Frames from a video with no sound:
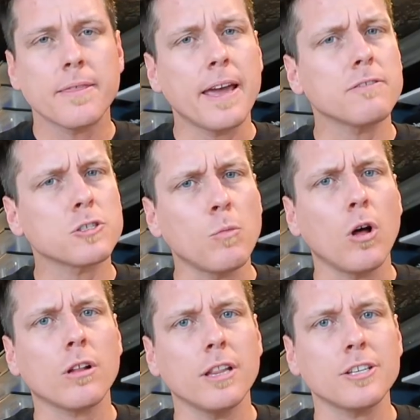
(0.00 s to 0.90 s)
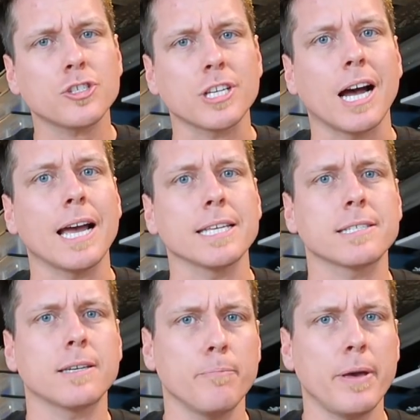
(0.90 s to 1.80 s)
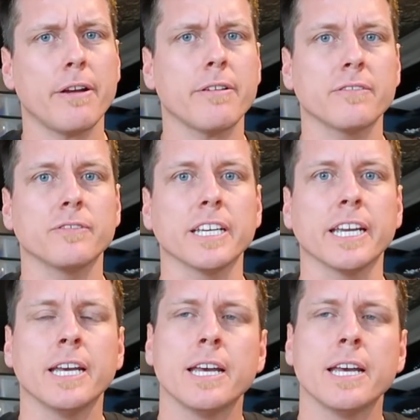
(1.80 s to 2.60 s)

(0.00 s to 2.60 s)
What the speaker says: they have small clutch size comparatively.